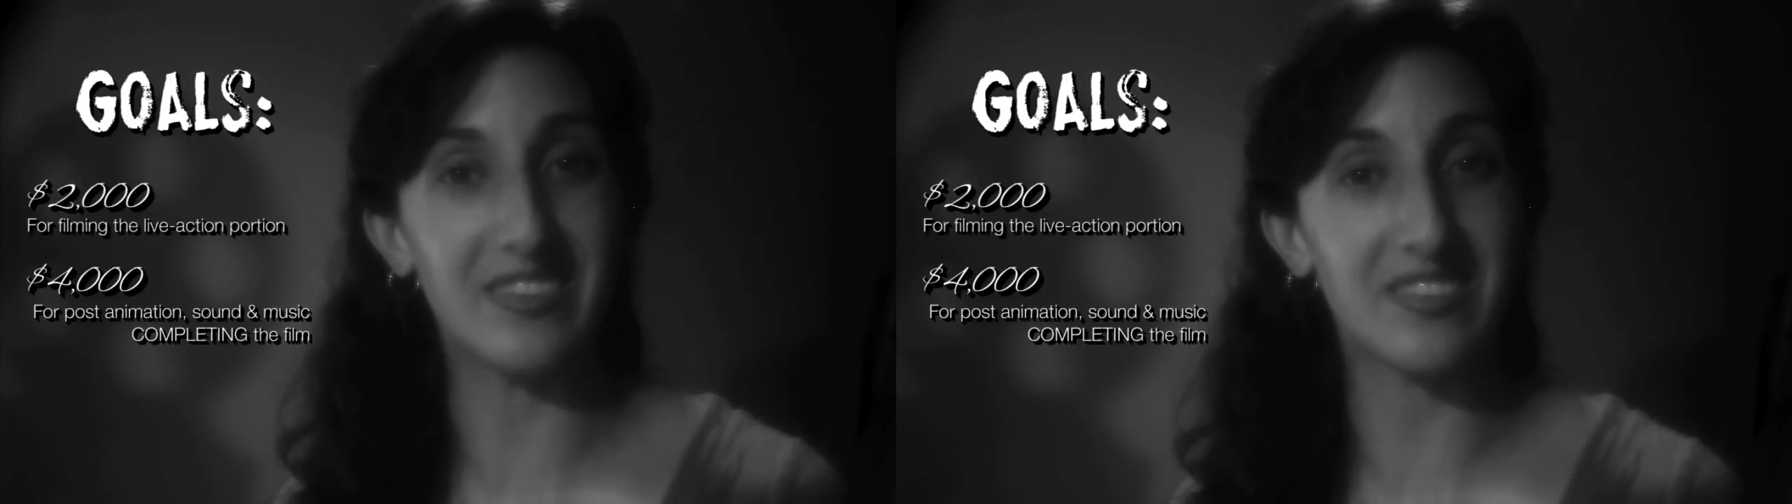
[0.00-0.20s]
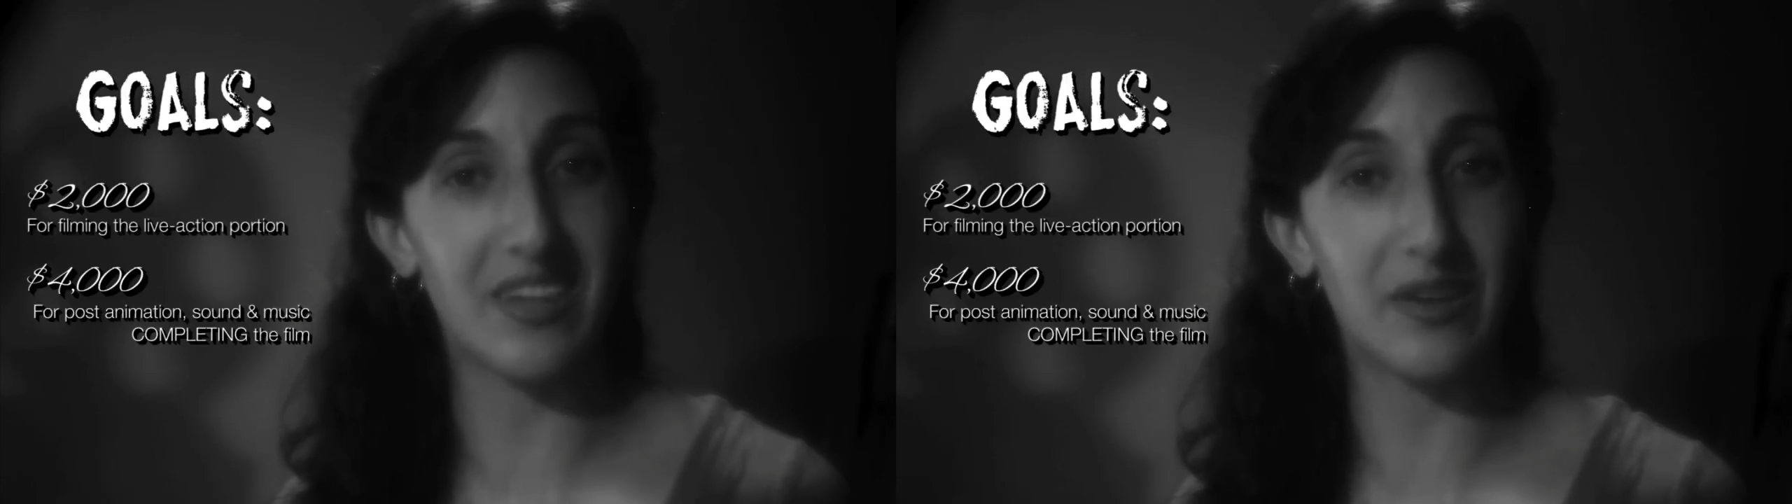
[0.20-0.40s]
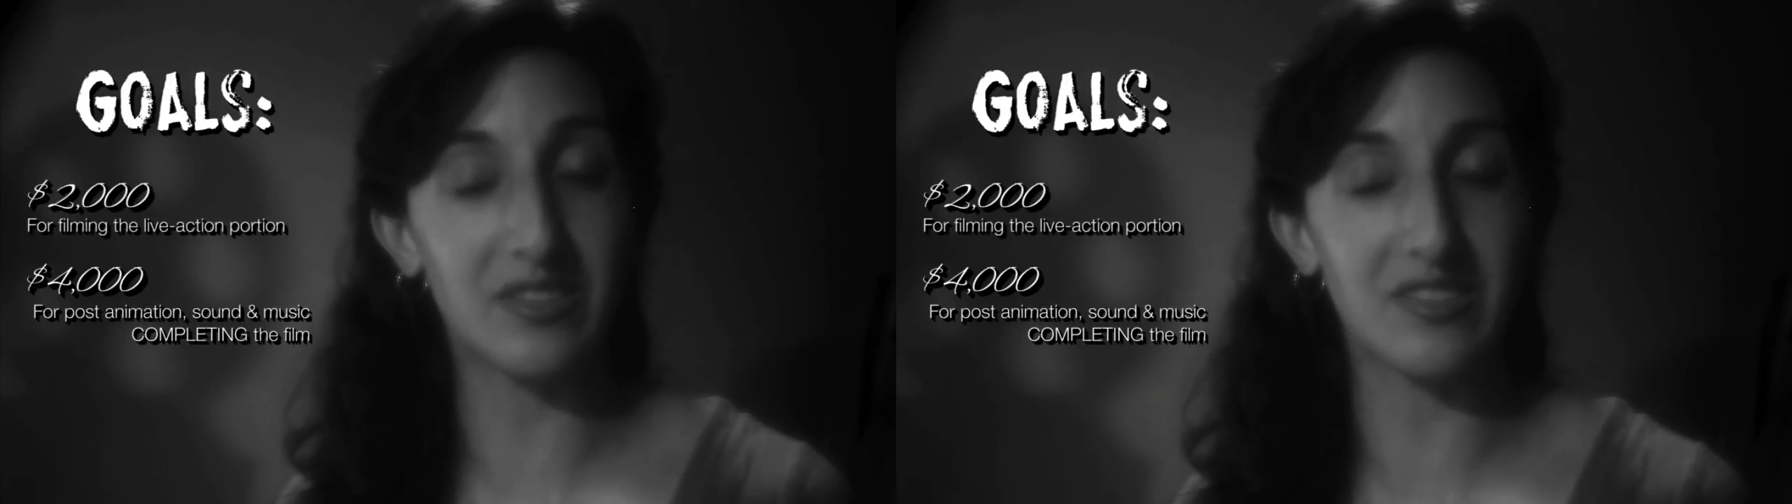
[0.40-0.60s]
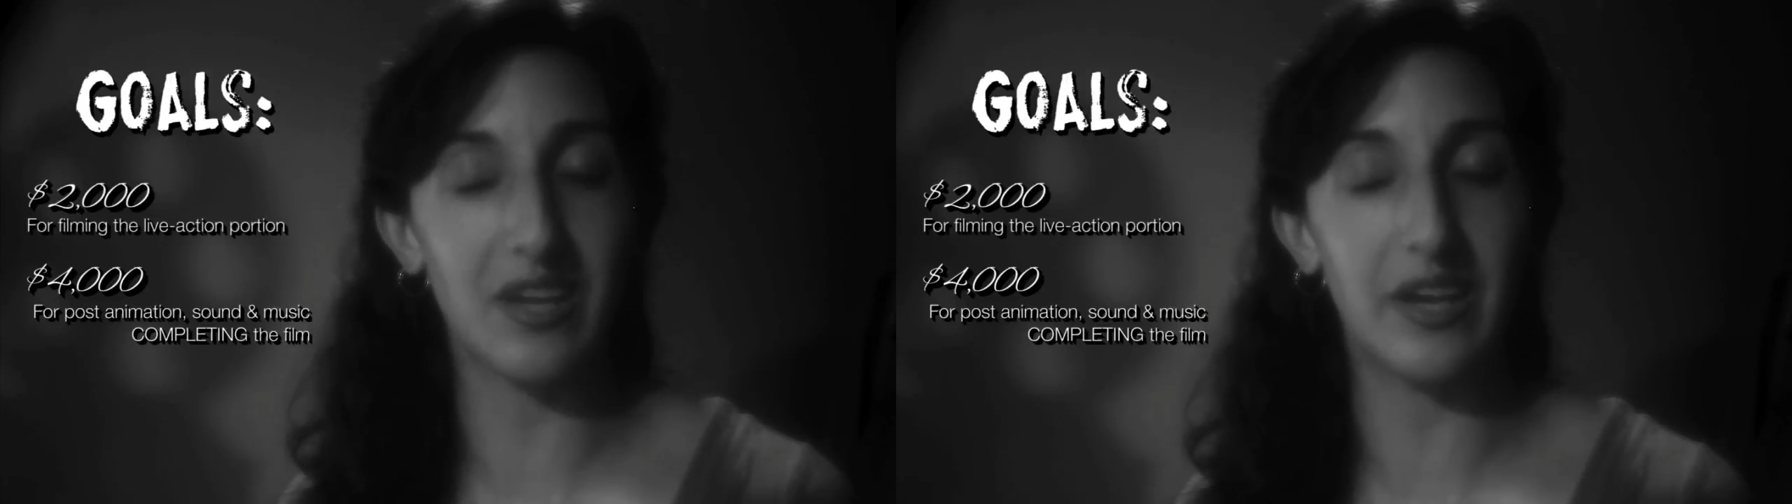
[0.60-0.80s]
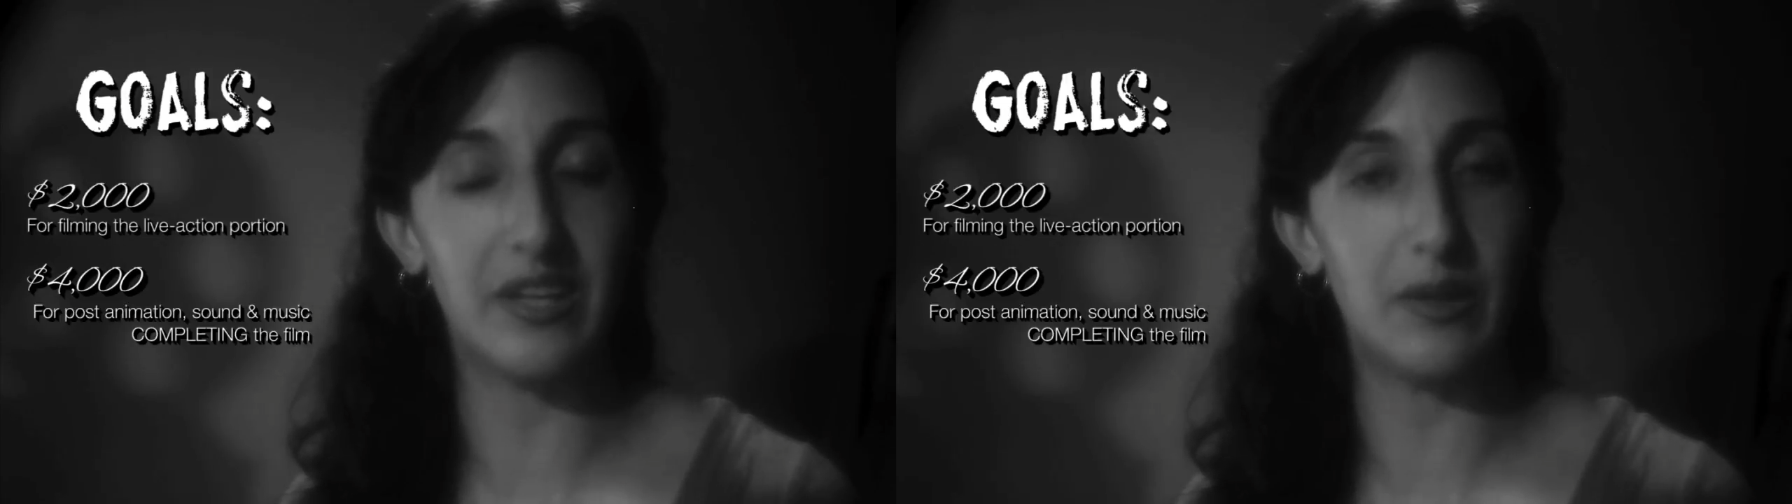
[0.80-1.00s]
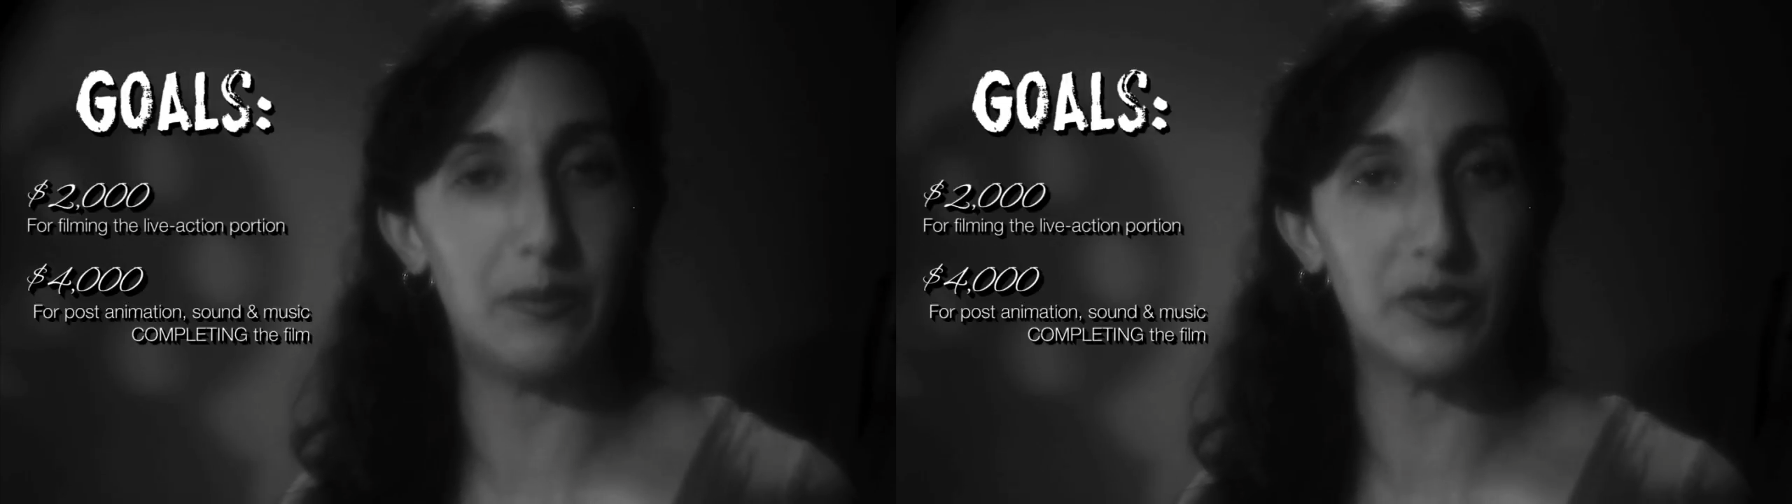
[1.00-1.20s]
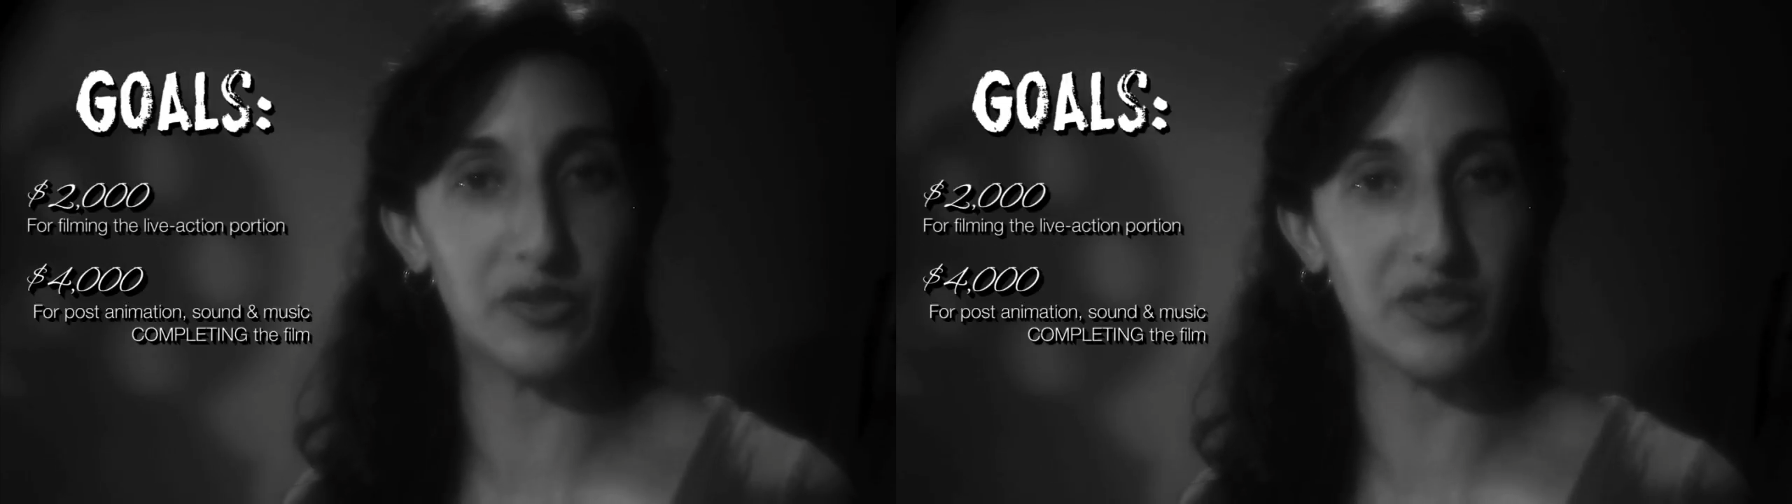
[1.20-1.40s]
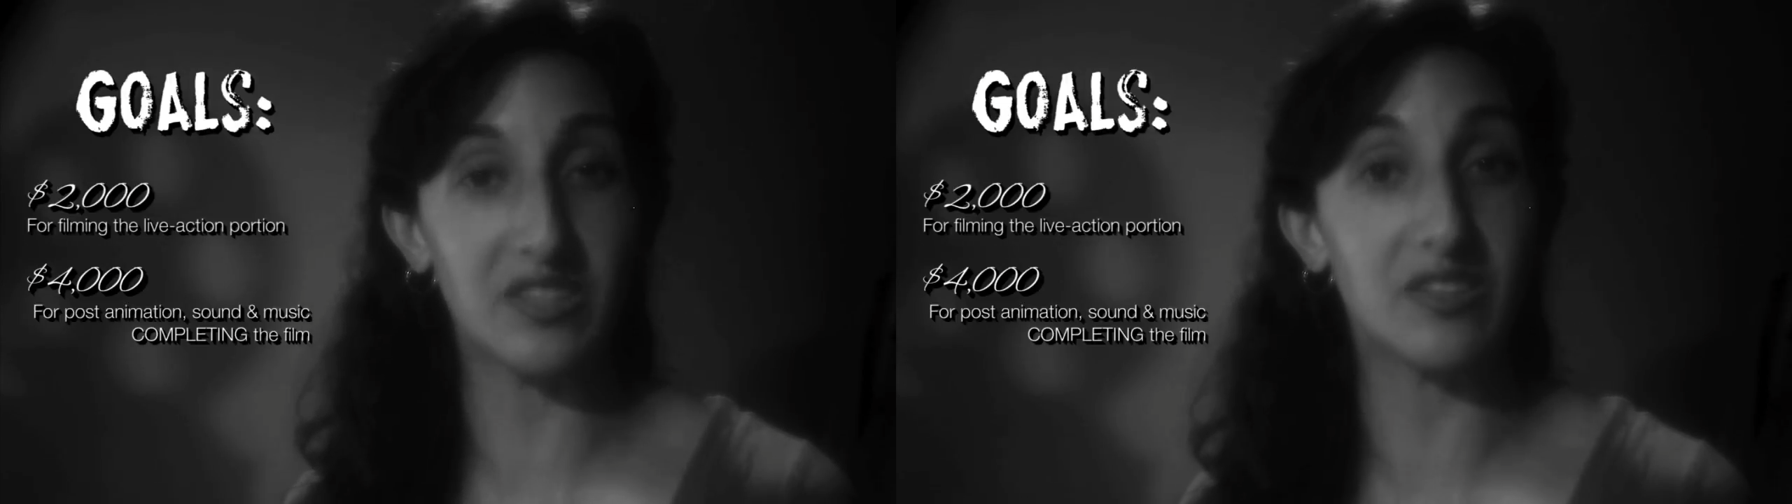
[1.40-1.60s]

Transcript: sound design and music